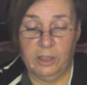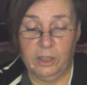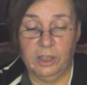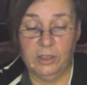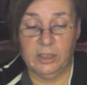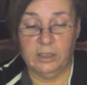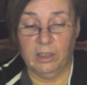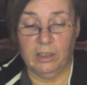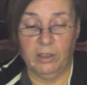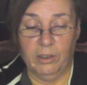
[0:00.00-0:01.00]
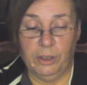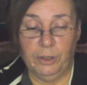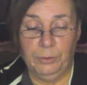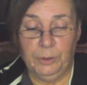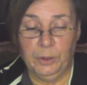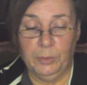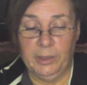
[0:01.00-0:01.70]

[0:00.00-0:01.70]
just started her YouTube.